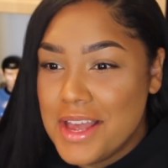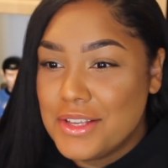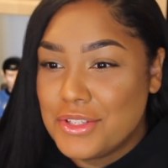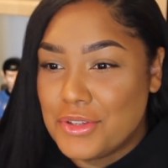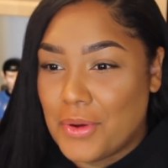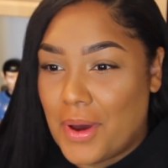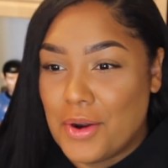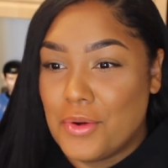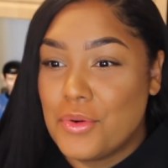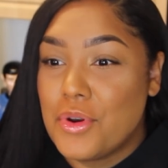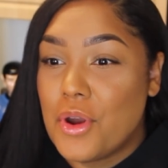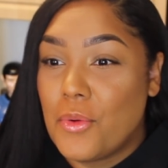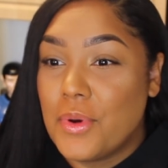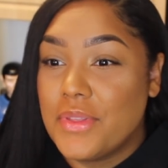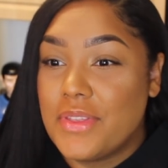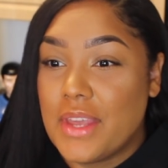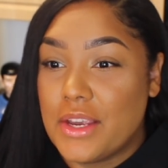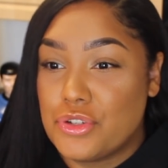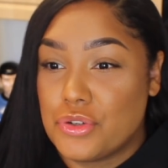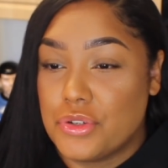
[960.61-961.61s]
So I don't know
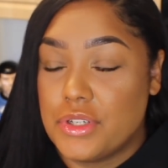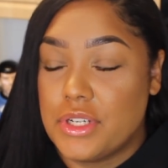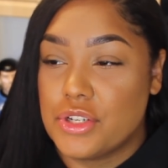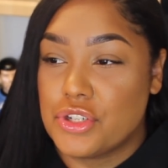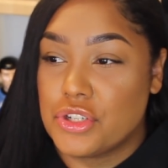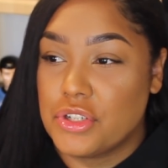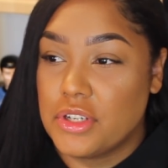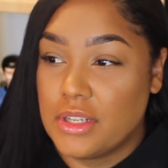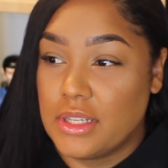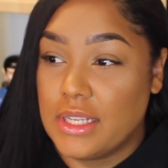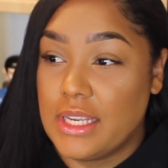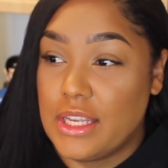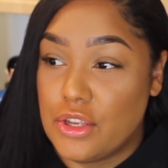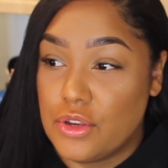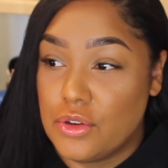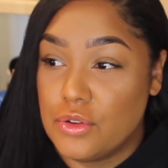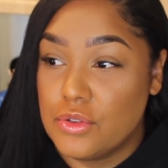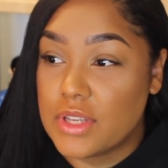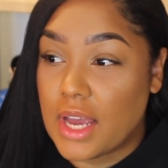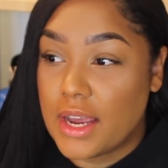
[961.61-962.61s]
what they traditionally
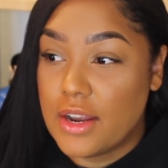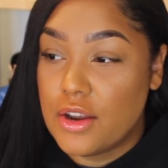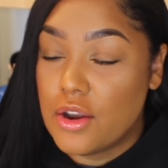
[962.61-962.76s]
use. I